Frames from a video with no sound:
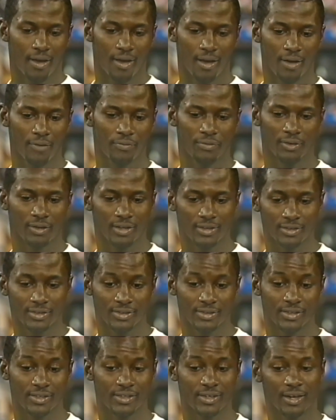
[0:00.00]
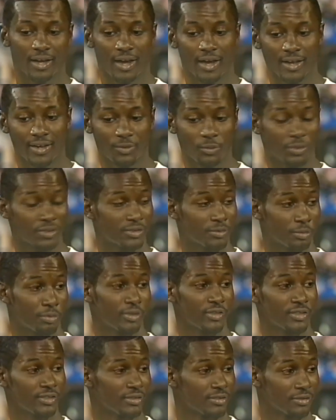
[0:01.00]
I feel like this here. I wasn't
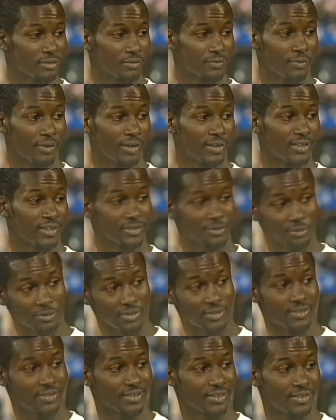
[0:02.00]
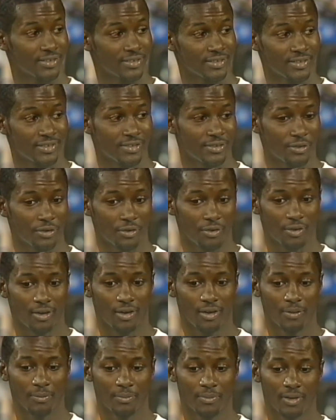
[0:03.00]
pushed into the fight. That's what he says. You know, mm
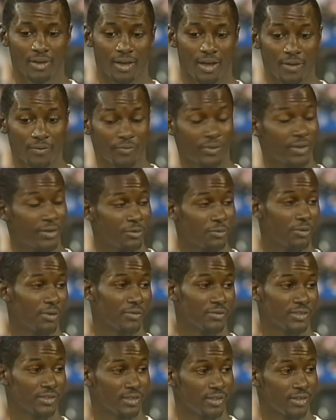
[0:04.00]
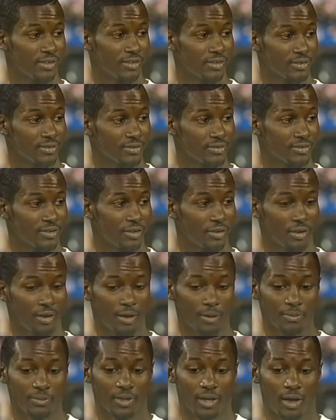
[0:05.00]
-hmm. um, I fight whoever's there. You know,
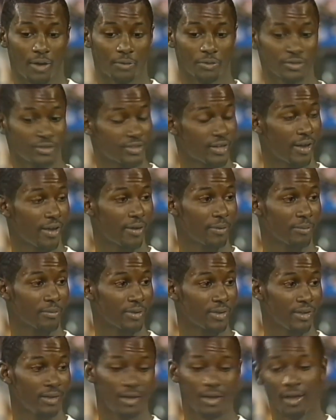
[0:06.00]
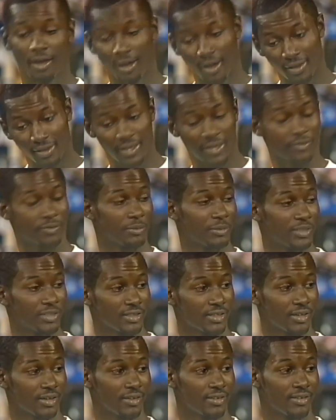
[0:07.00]
I'm, I was champ. I gave him his
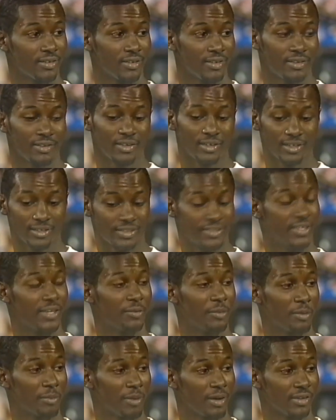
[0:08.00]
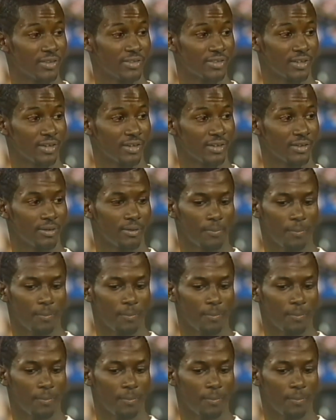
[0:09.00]
shot. He should give me my shot.